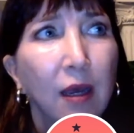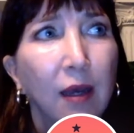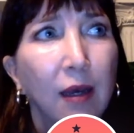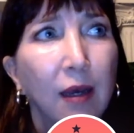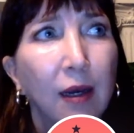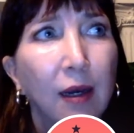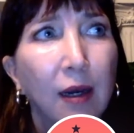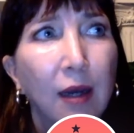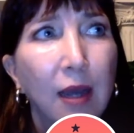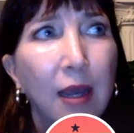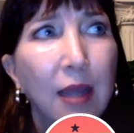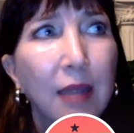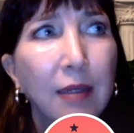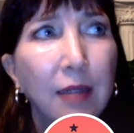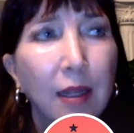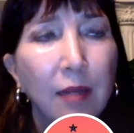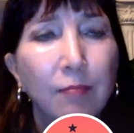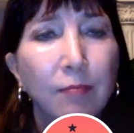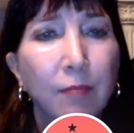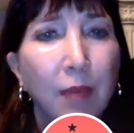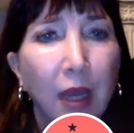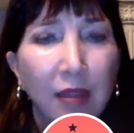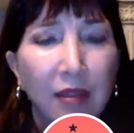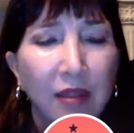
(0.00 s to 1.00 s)

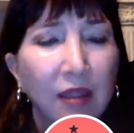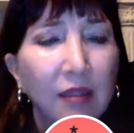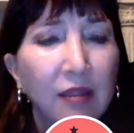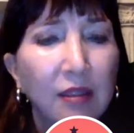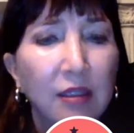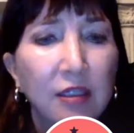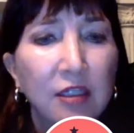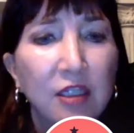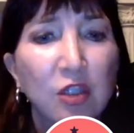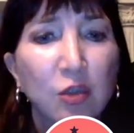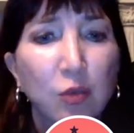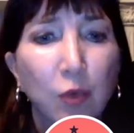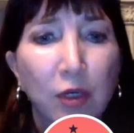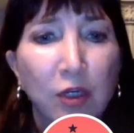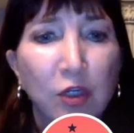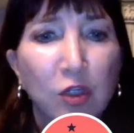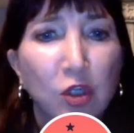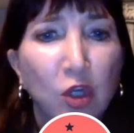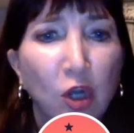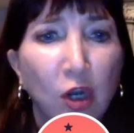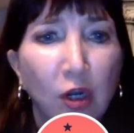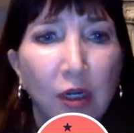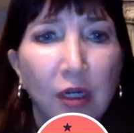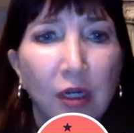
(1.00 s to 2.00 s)
and I think this is what you're
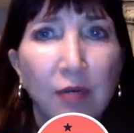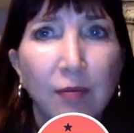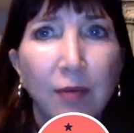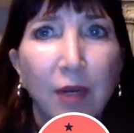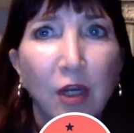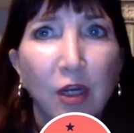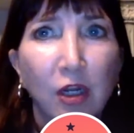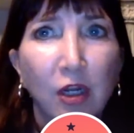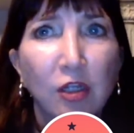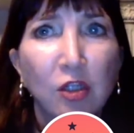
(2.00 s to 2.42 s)
talking about.